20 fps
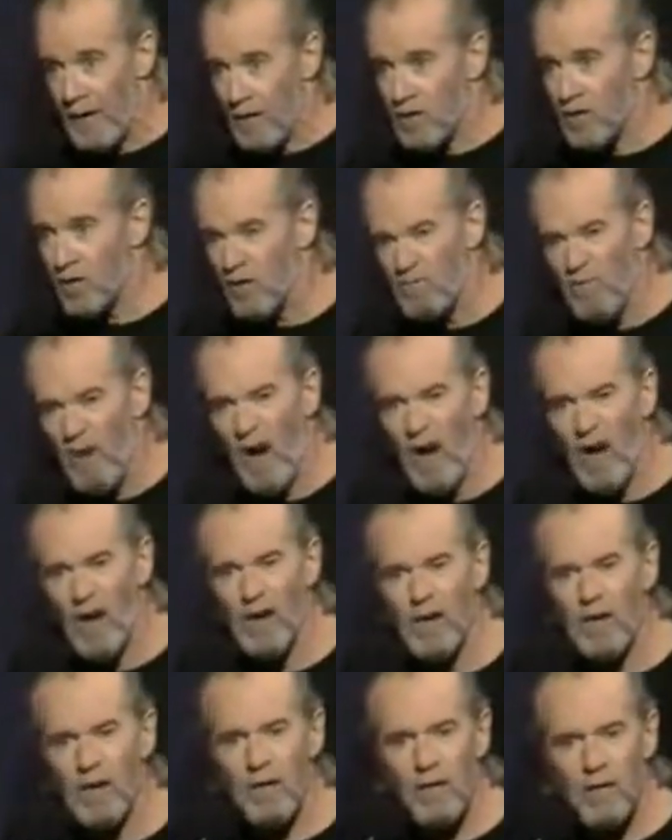
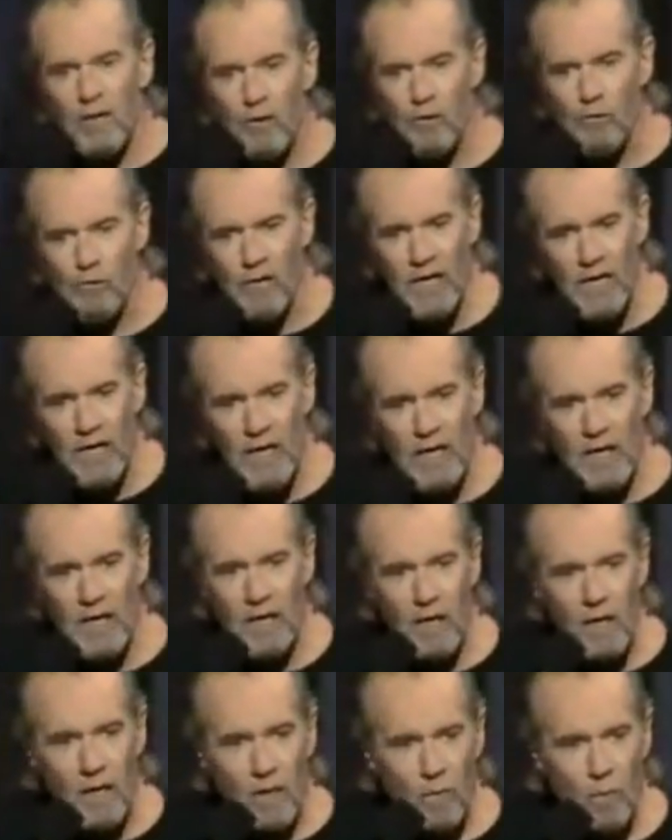Smug,
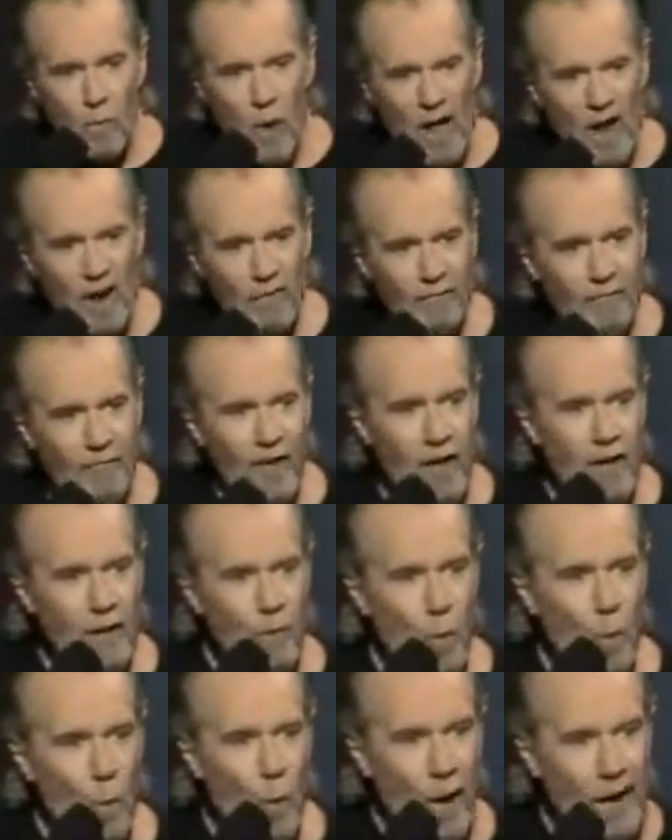greedy,
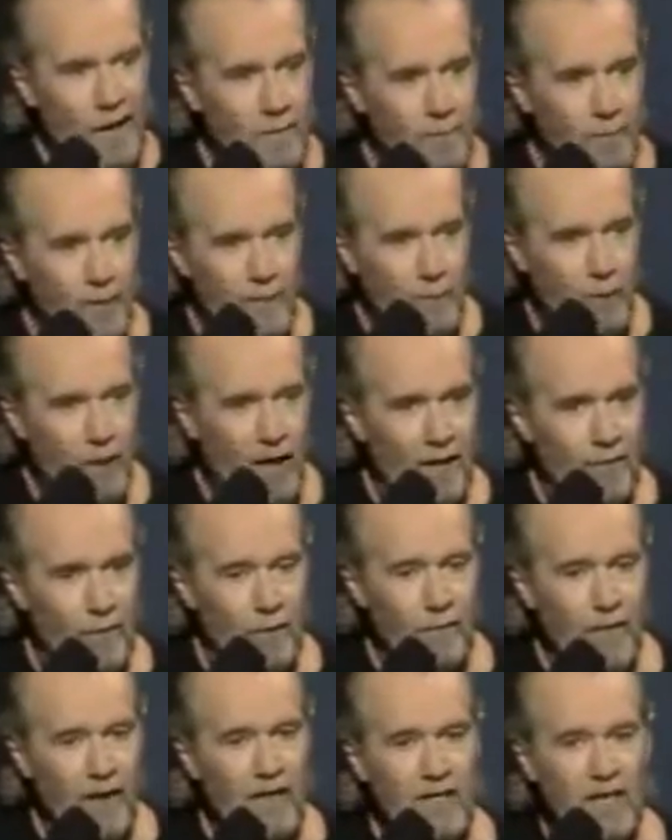well-fed white people have
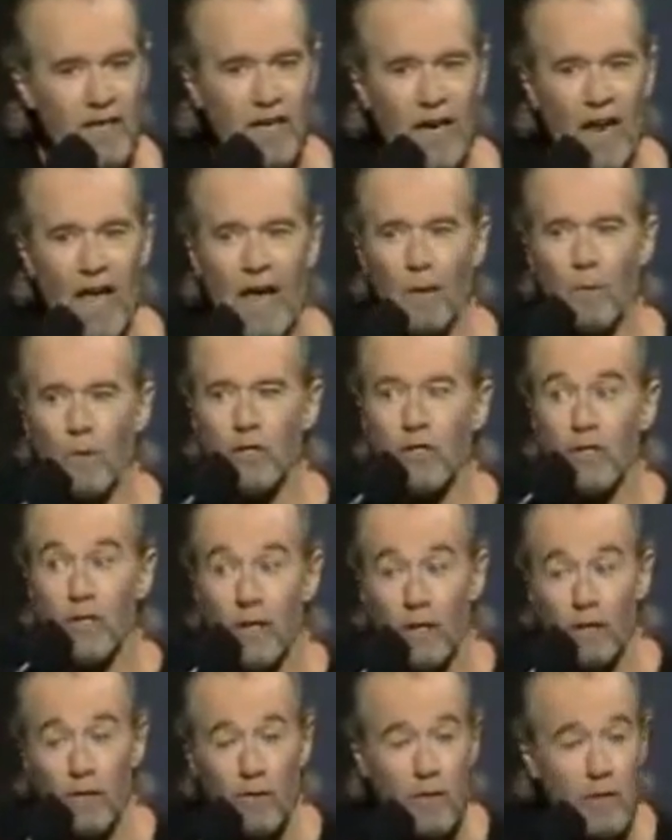invented a language to
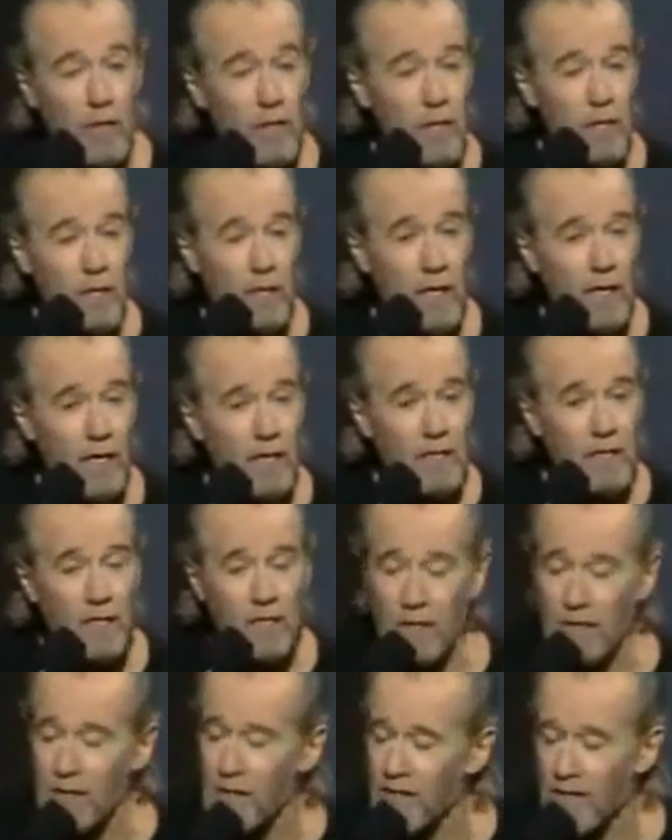conceal their
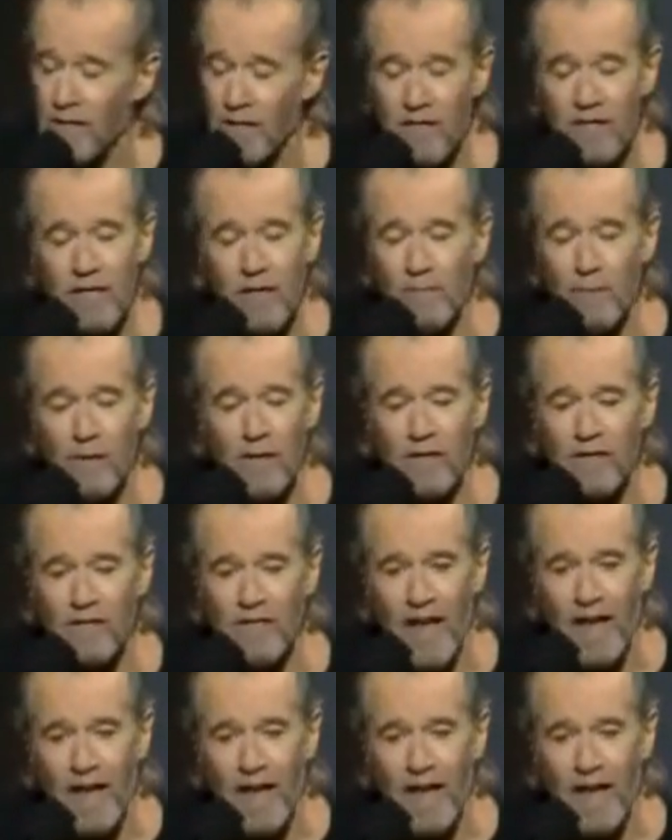sins. It's as simple as